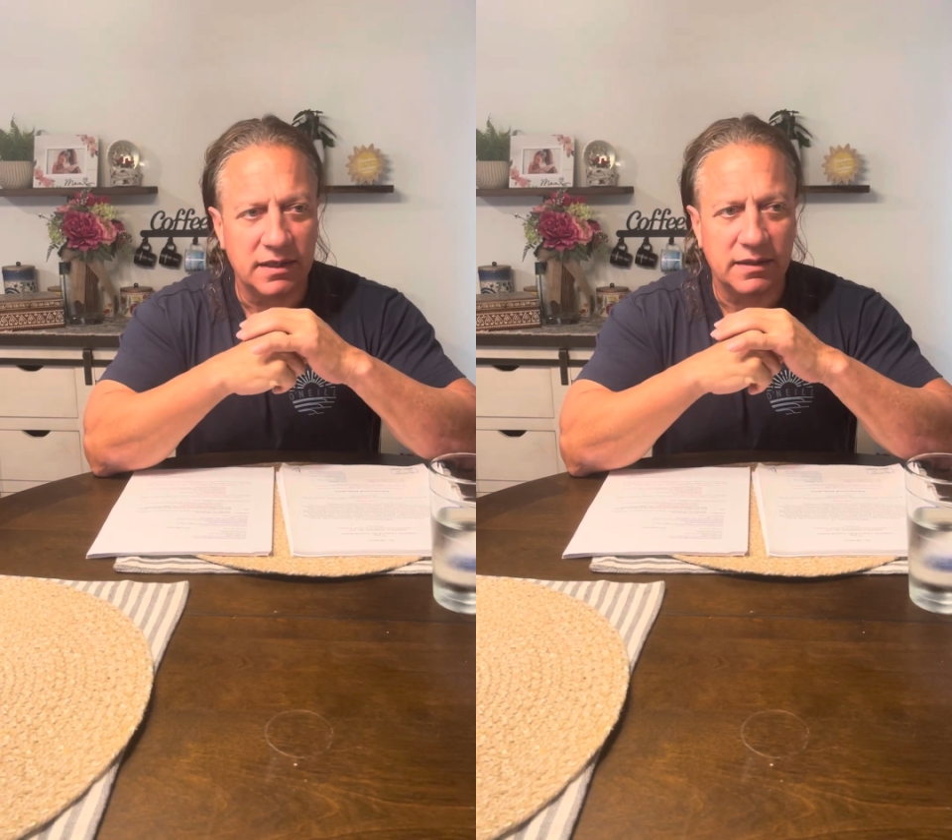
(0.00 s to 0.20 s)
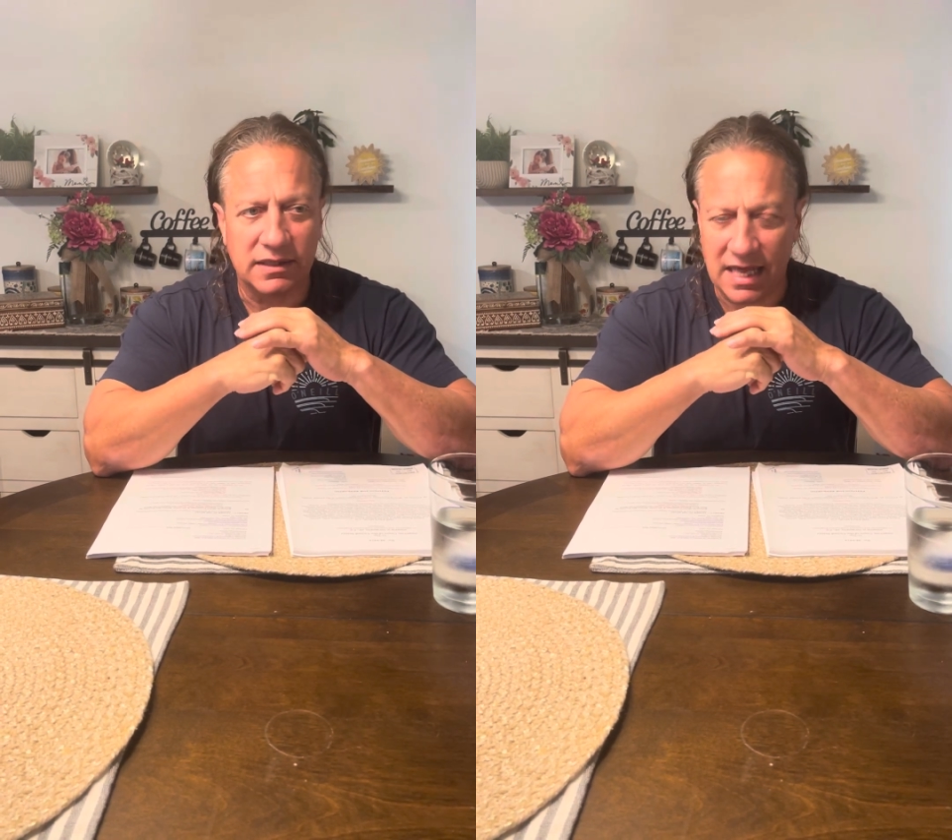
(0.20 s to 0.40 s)

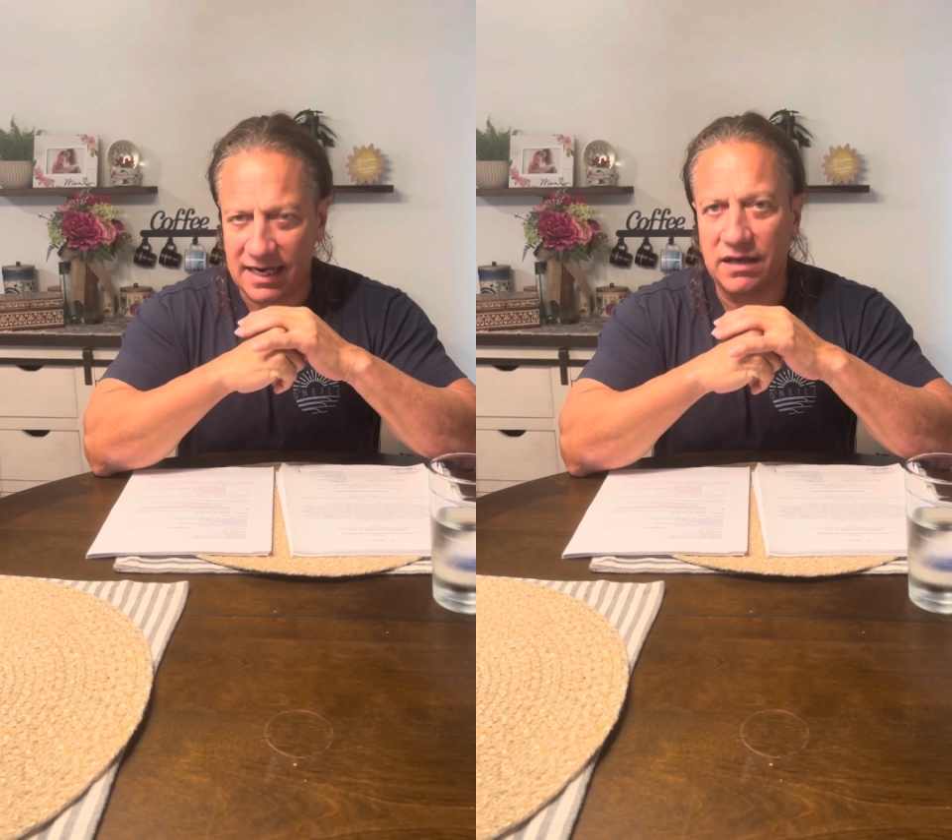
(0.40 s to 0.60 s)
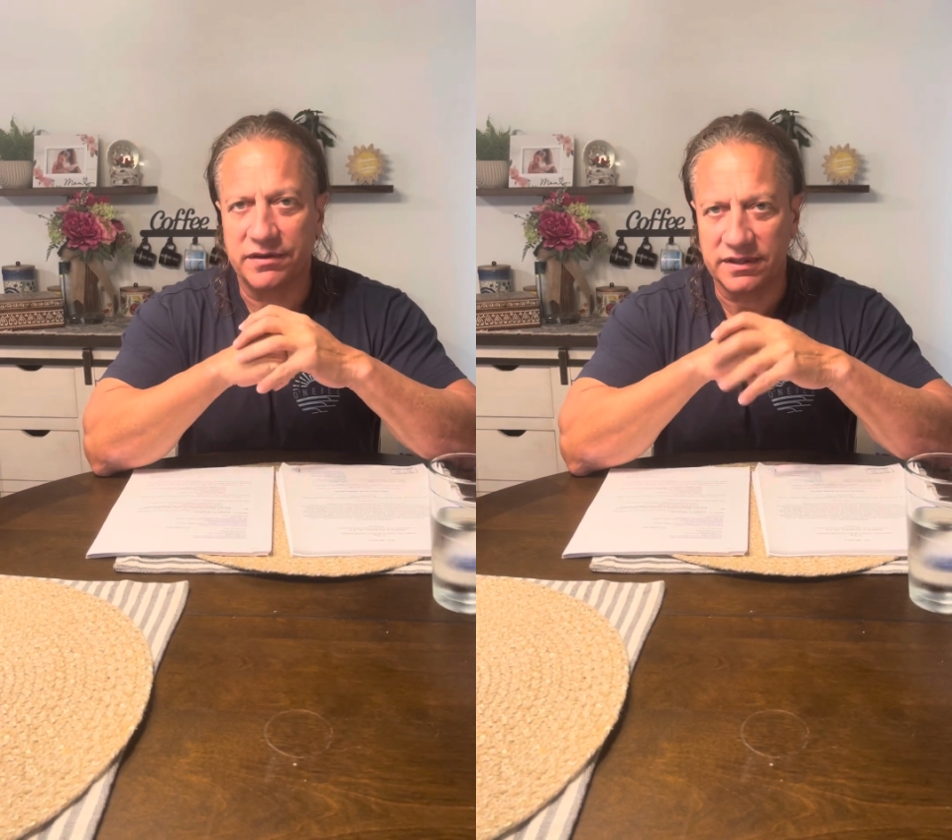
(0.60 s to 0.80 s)
a lot
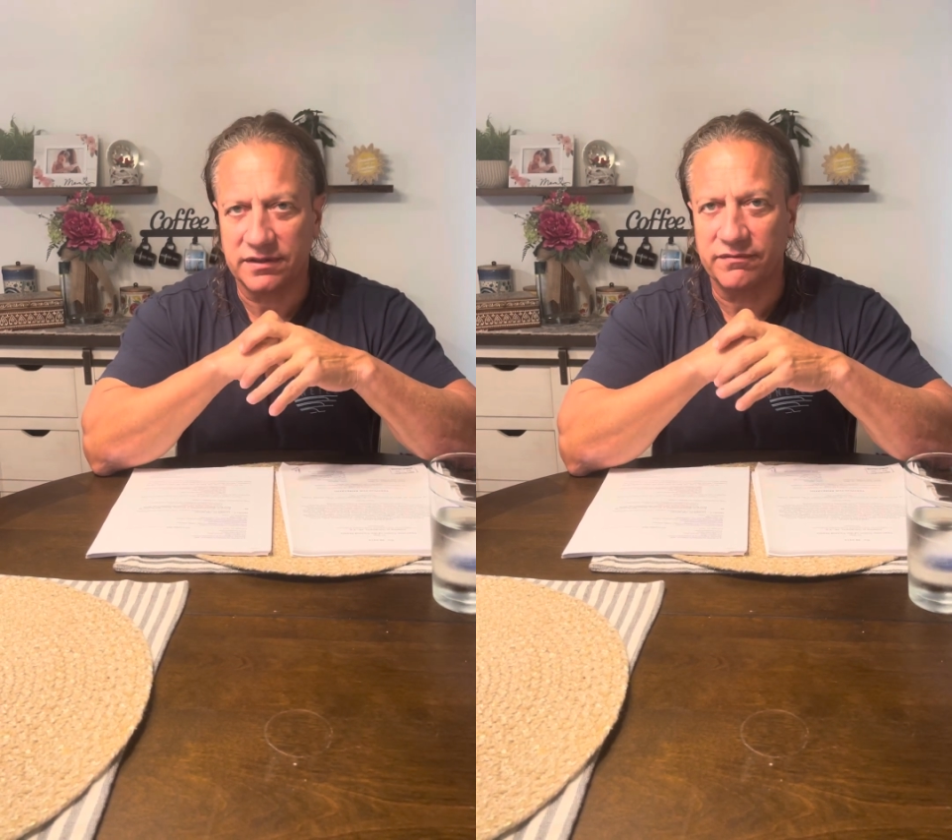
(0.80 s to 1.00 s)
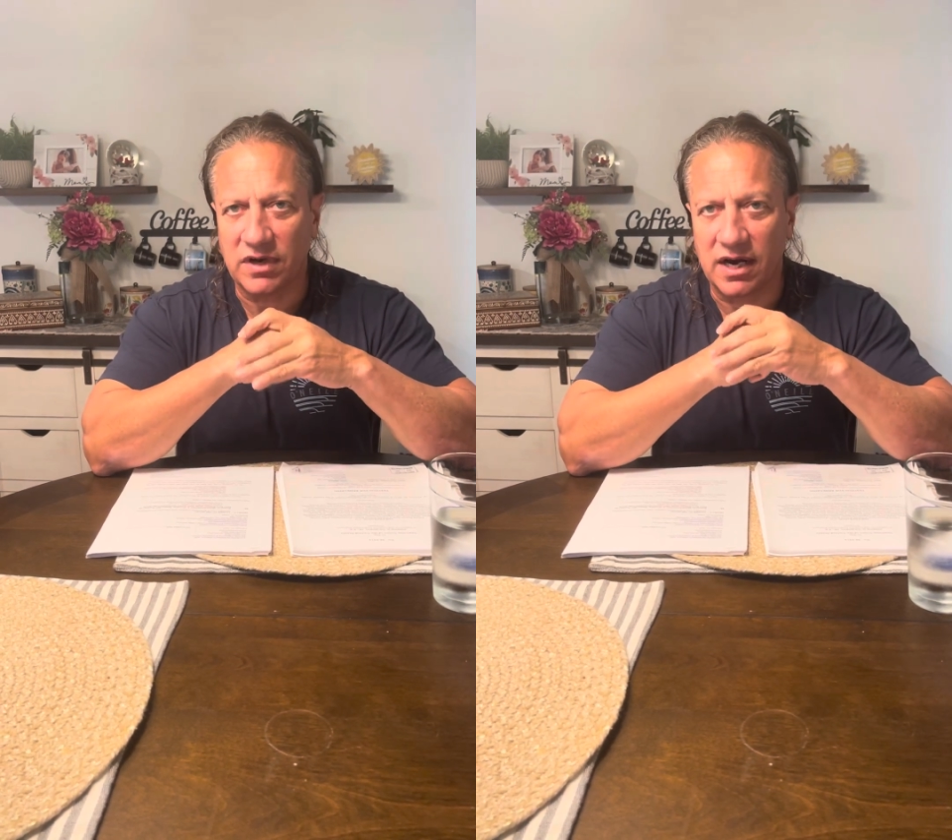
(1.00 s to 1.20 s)
healthier
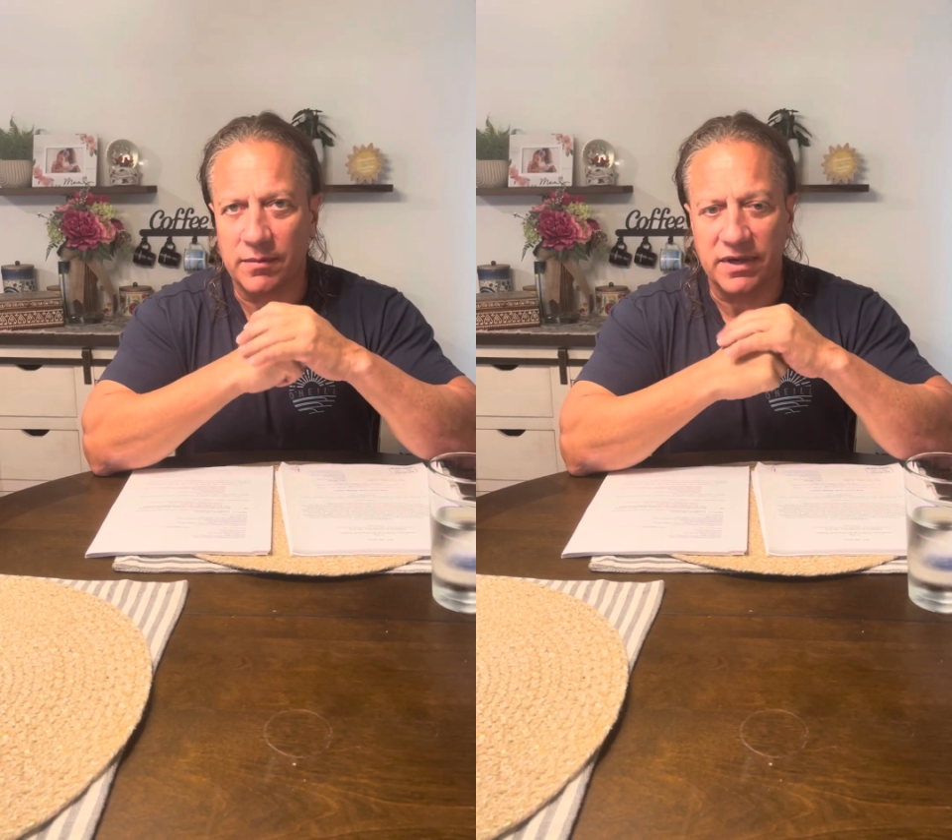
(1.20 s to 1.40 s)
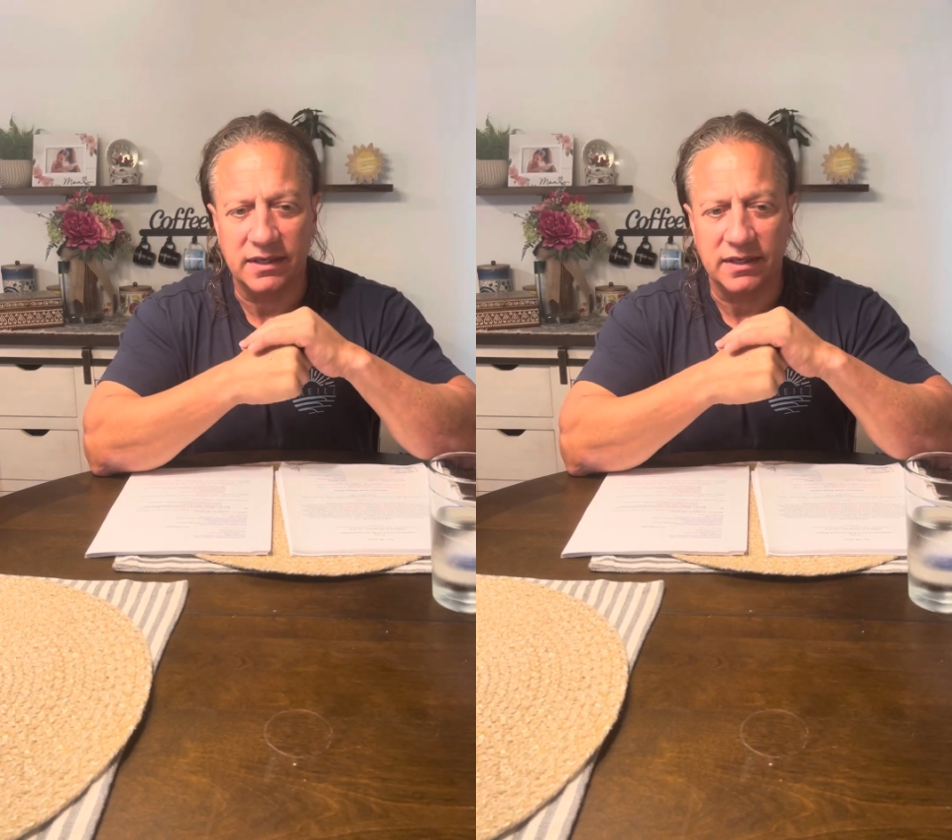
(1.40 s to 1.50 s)
environment,